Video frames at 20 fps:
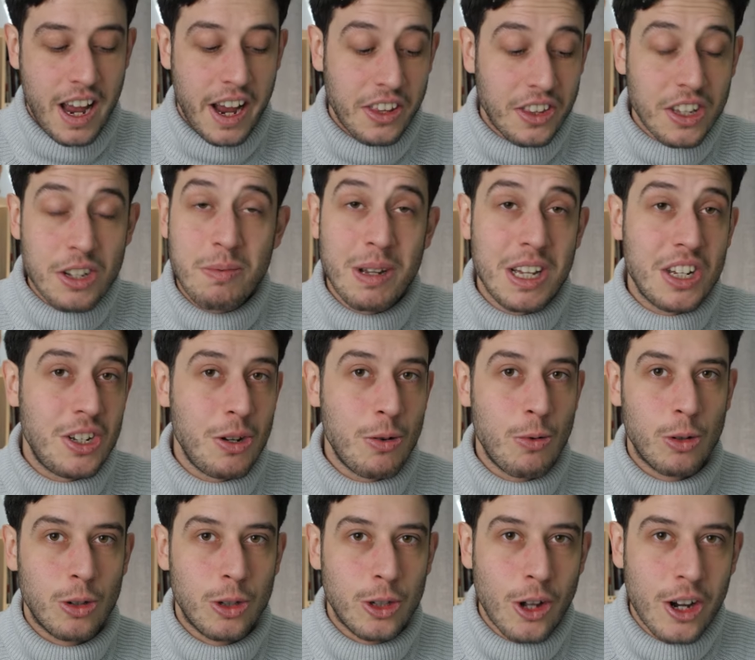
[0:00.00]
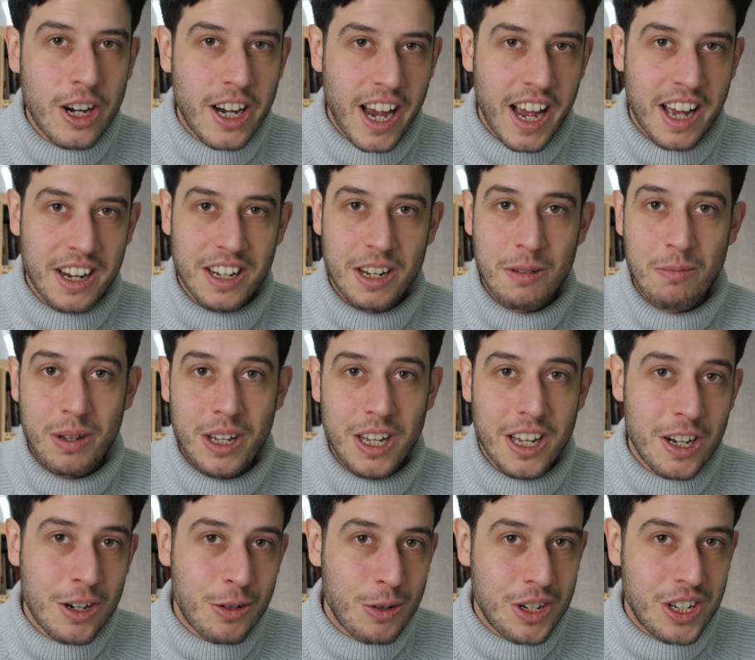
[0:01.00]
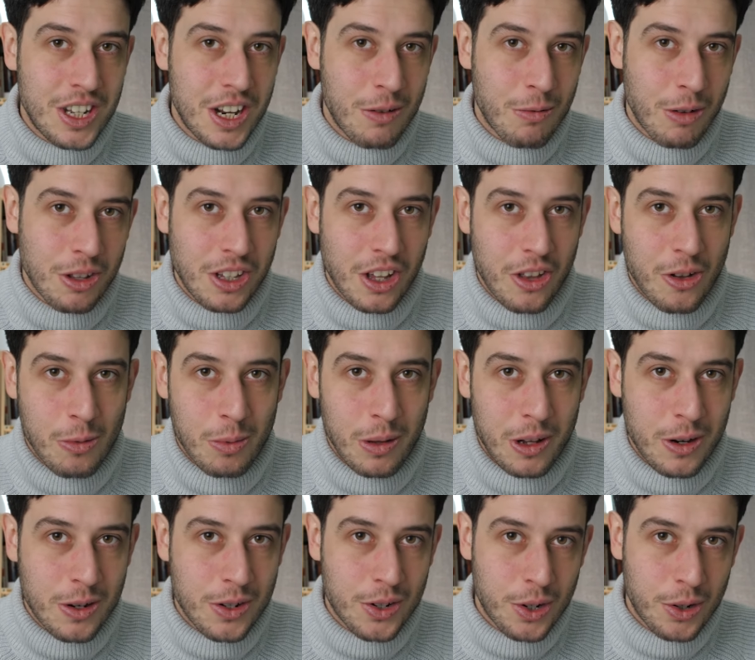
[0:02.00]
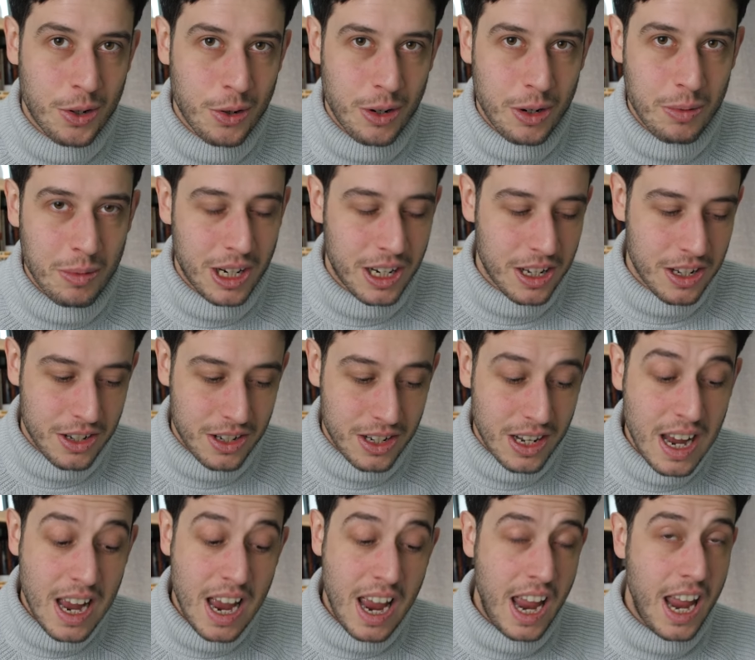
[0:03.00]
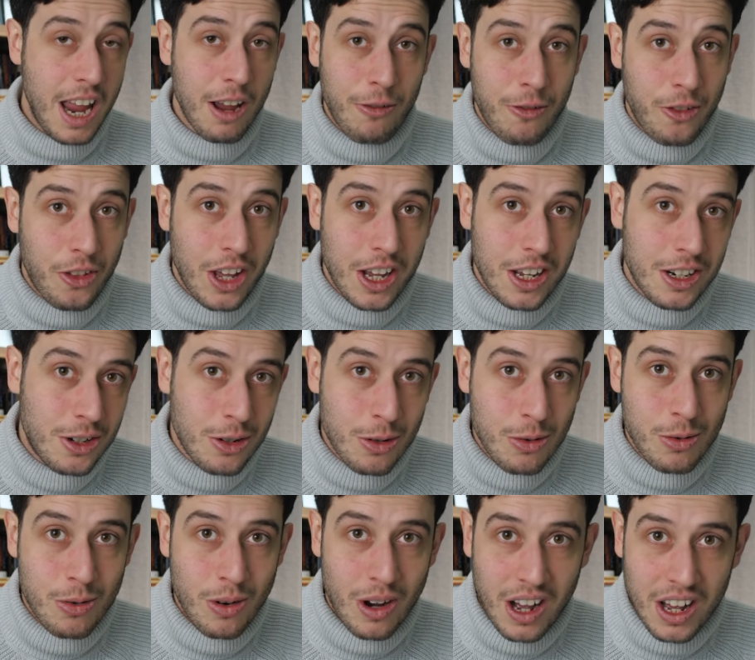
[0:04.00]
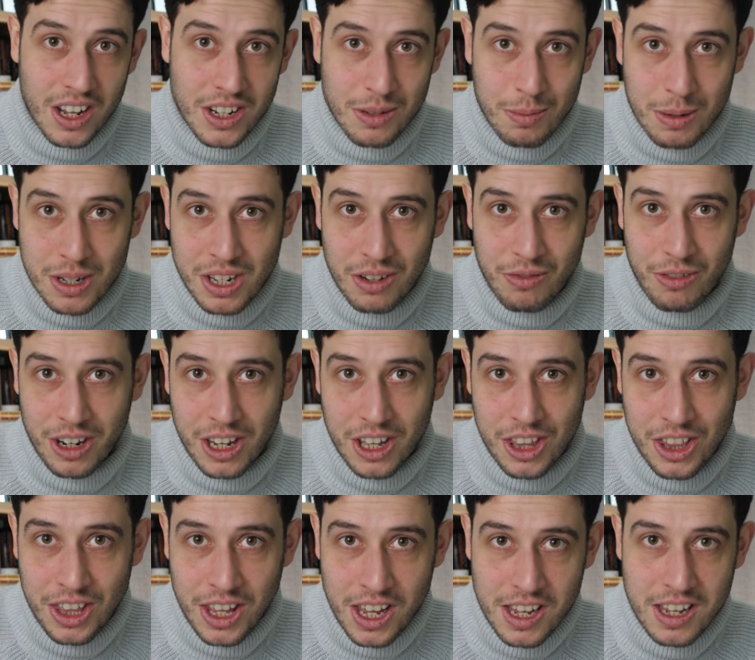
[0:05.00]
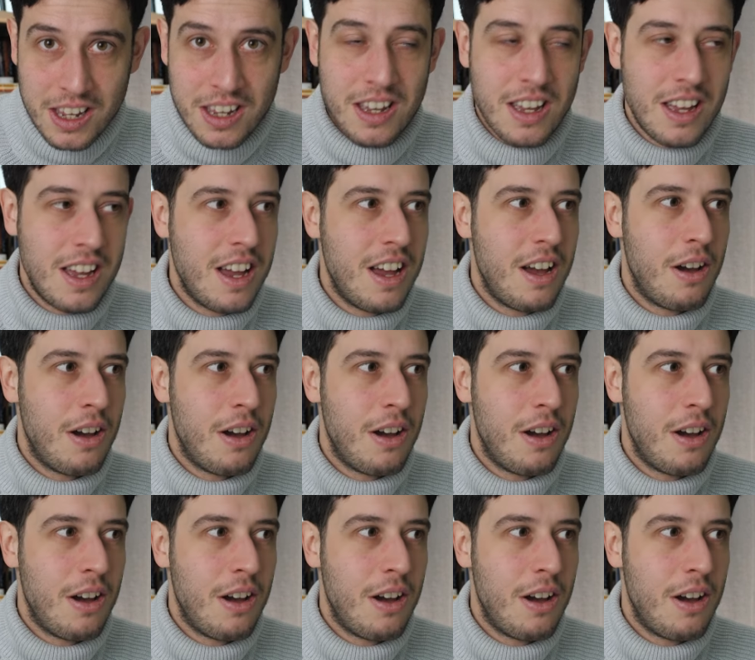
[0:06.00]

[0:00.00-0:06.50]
And this makes you look at and be interested in what the other players are doing, because if they do a specific thing,